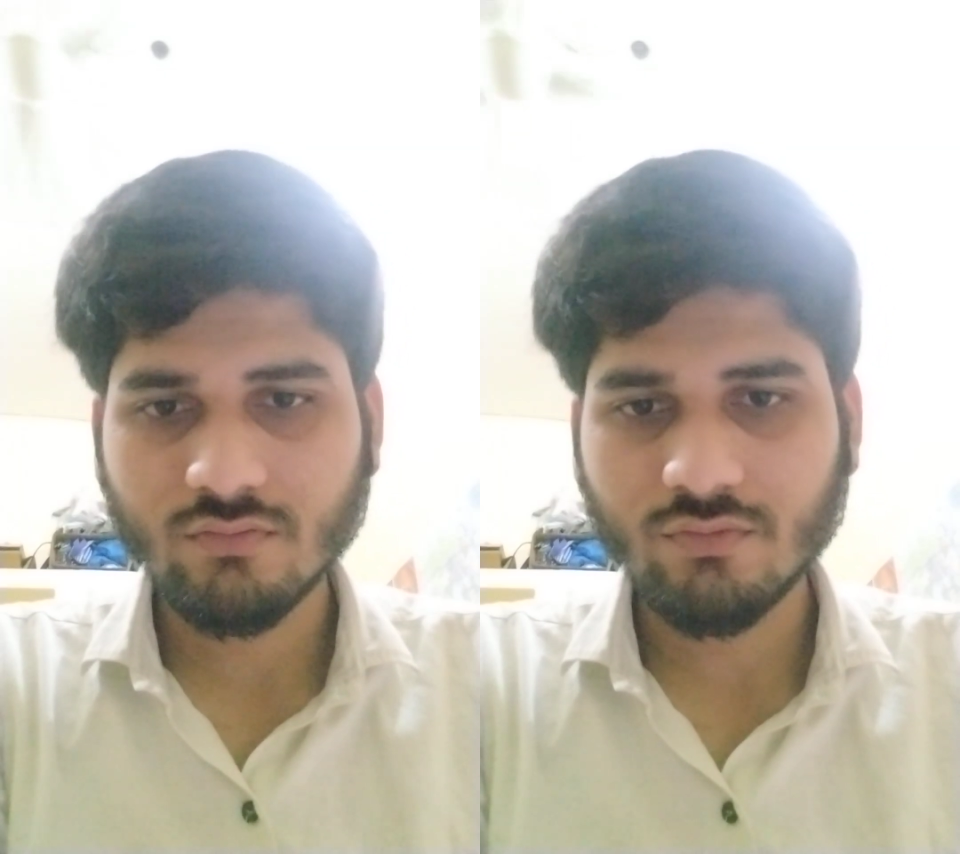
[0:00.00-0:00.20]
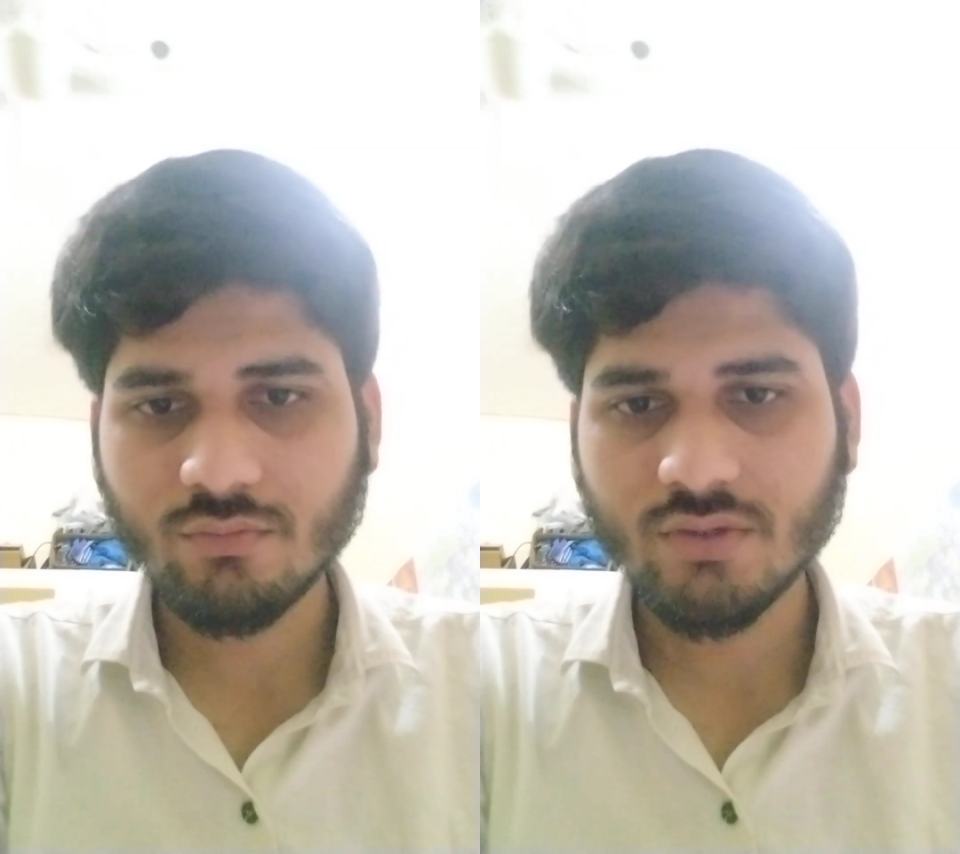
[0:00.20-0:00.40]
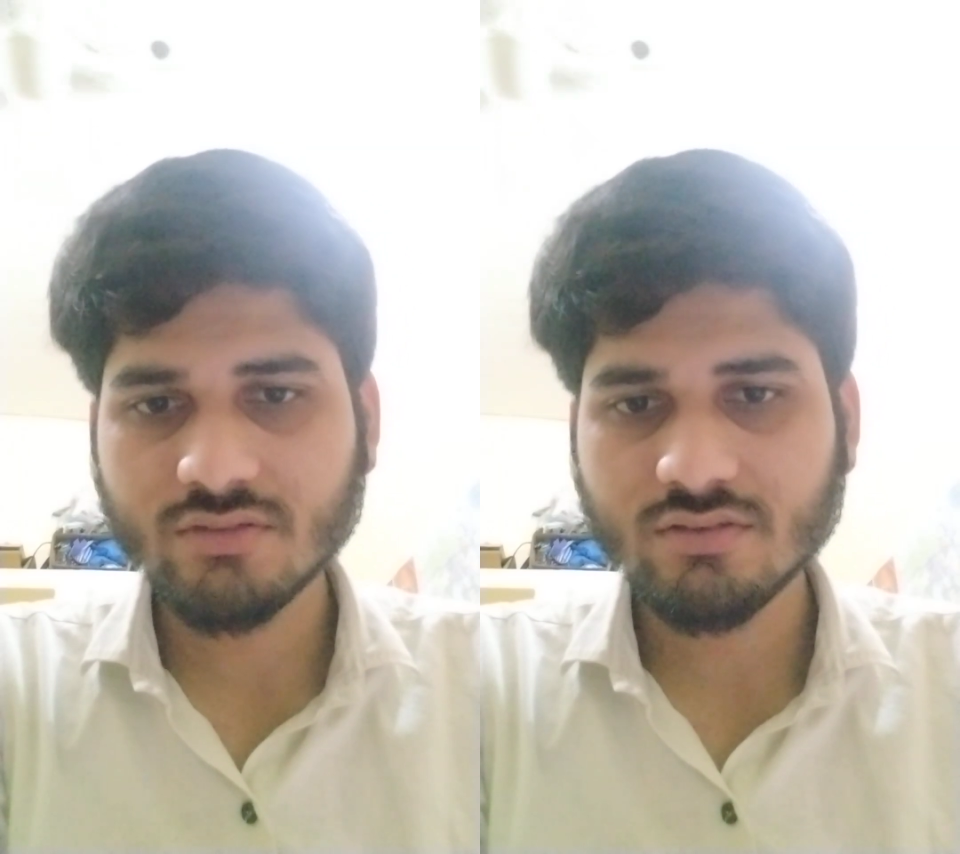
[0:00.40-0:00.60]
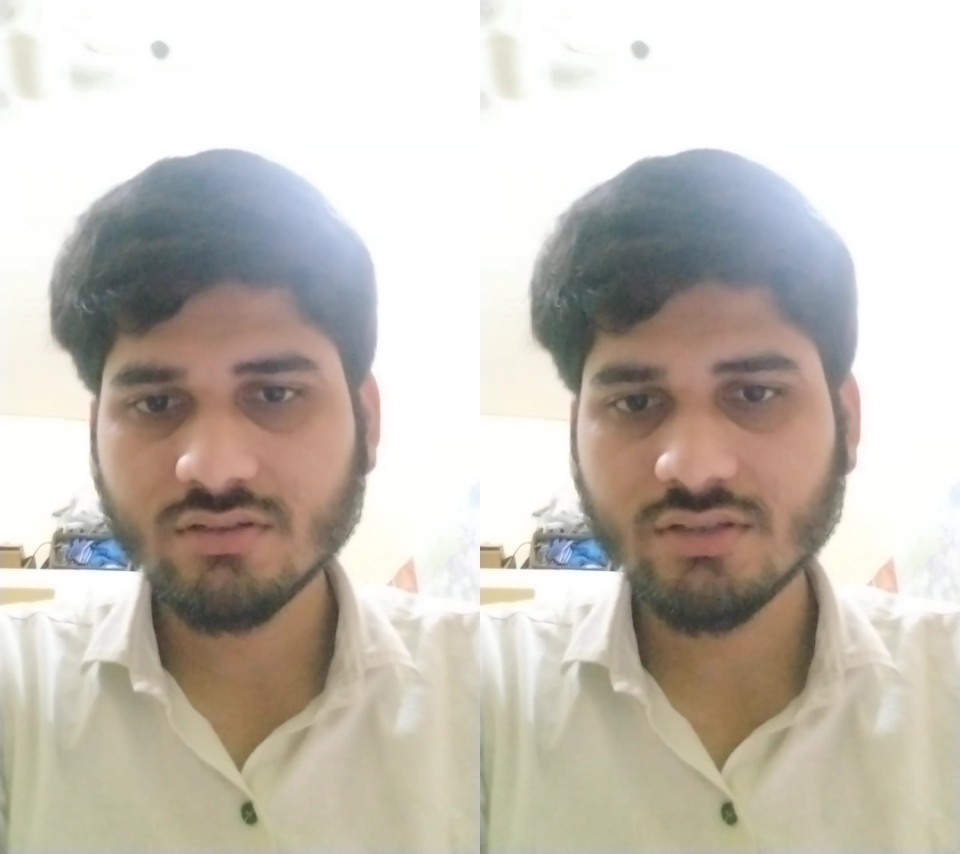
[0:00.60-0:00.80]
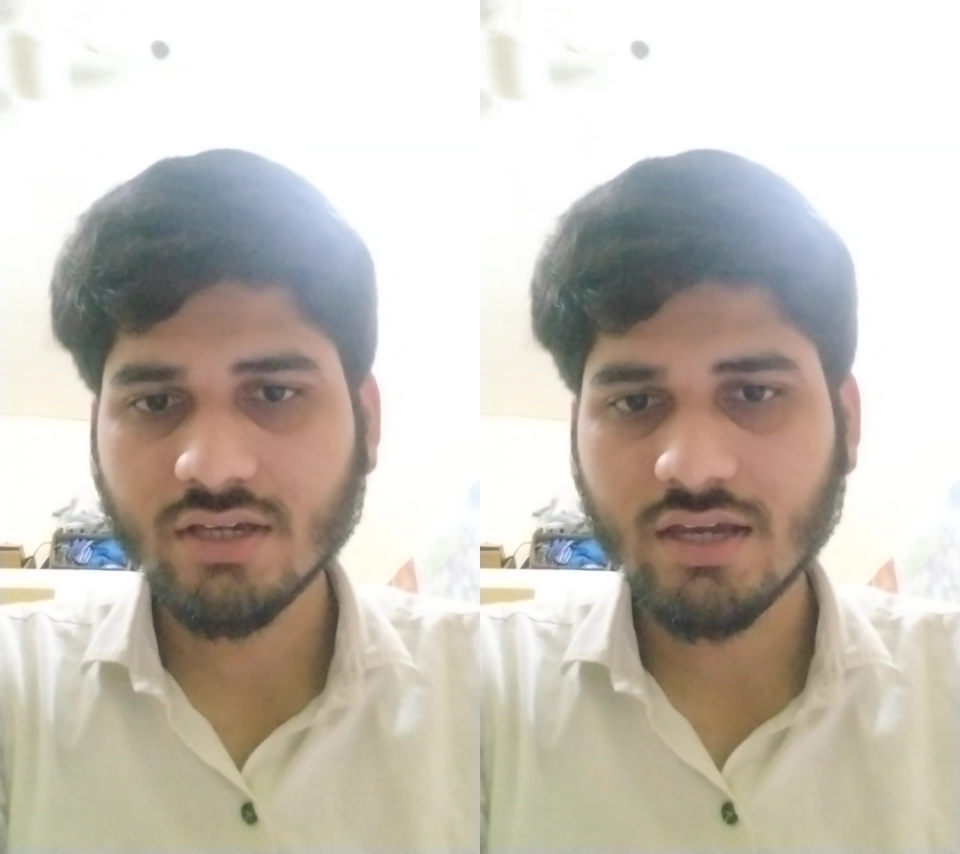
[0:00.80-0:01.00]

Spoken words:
We measure the